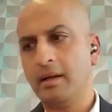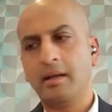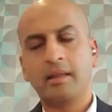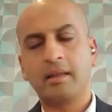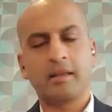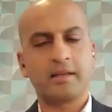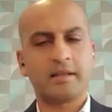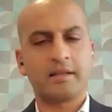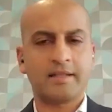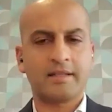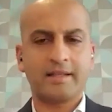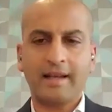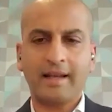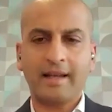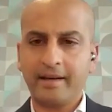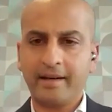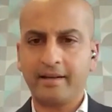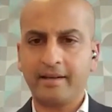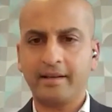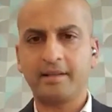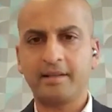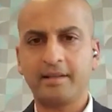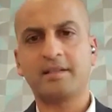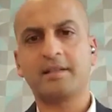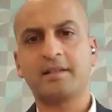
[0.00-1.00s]
The
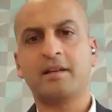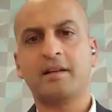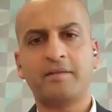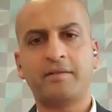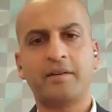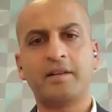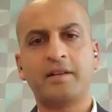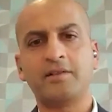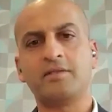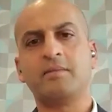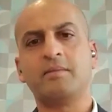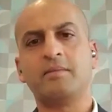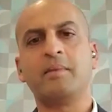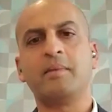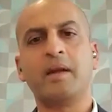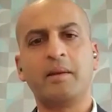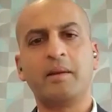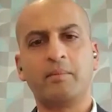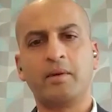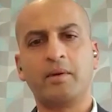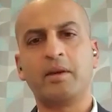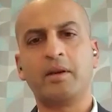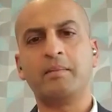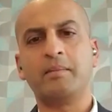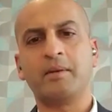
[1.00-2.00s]
standard stuff has
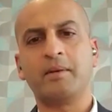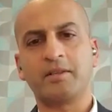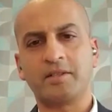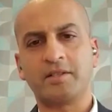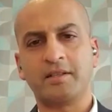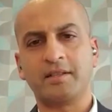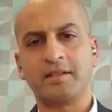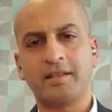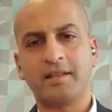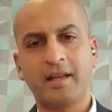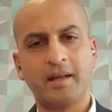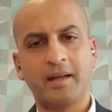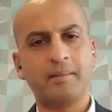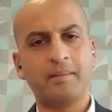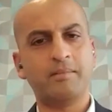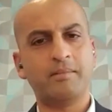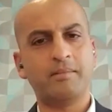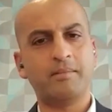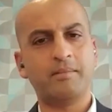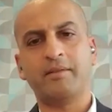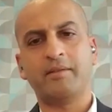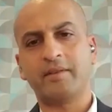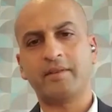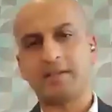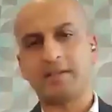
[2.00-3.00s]
remained pretty much the
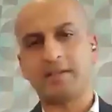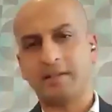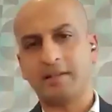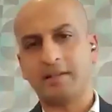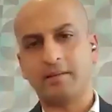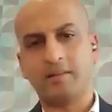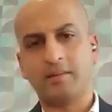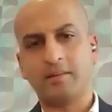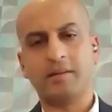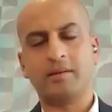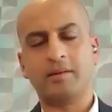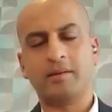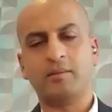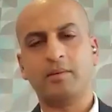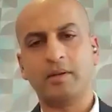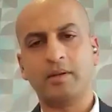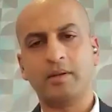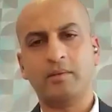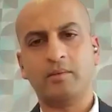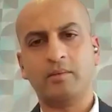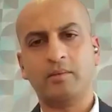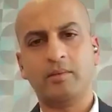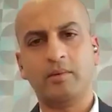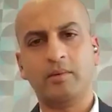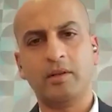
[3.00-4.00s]
same. Obviously,
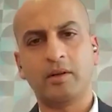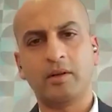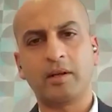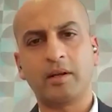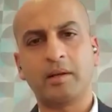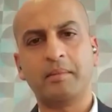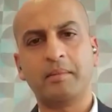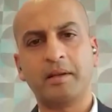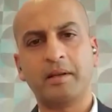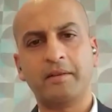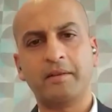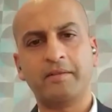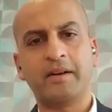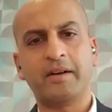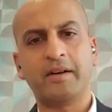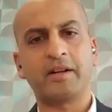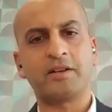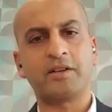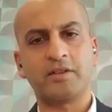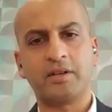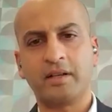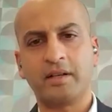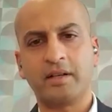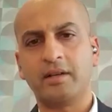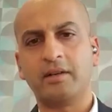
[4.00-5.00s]
we look at
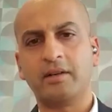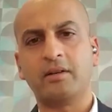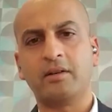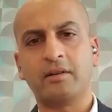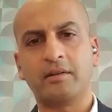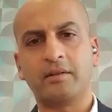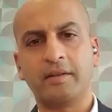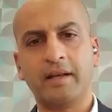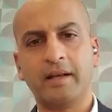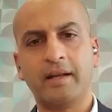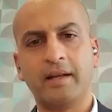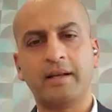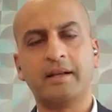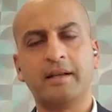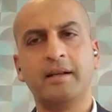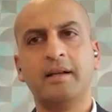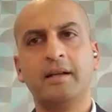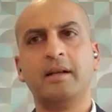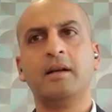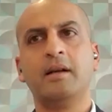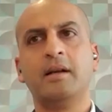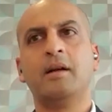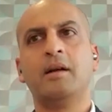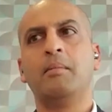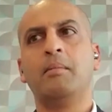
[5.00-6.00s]
manufacturing and all of that.
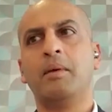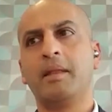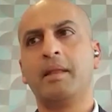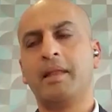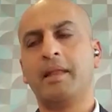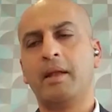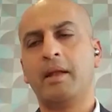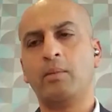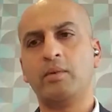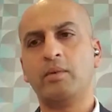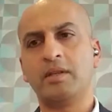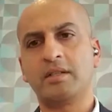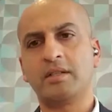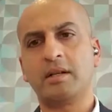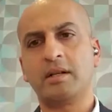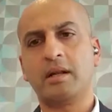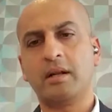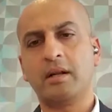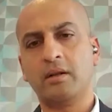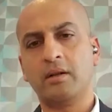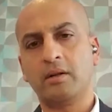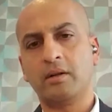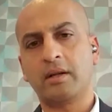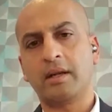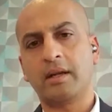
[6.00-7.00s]
But then we
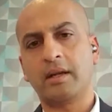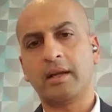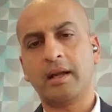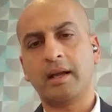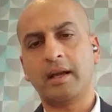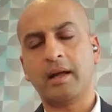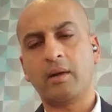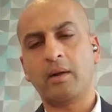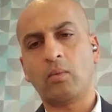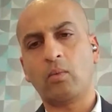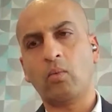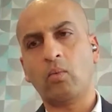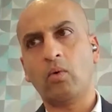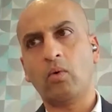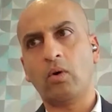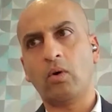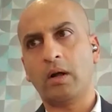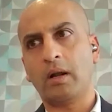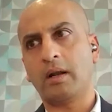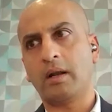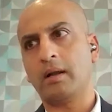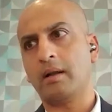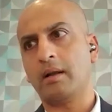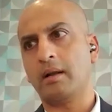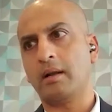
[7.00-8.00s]
started looking at
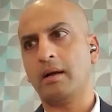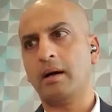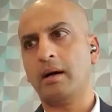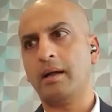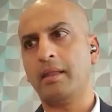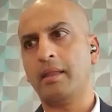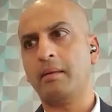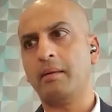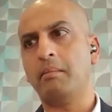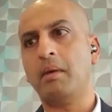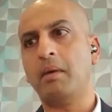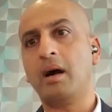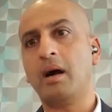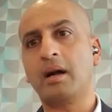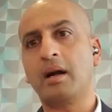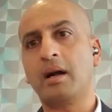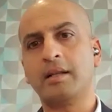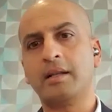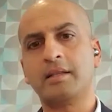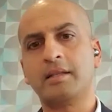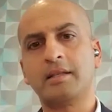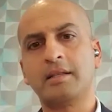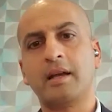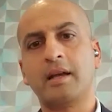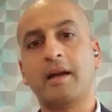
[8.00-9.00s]
what other
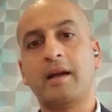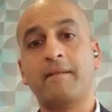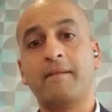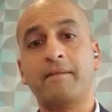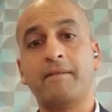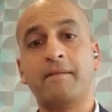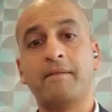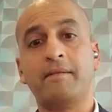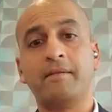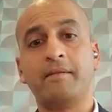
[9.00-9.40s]
markets have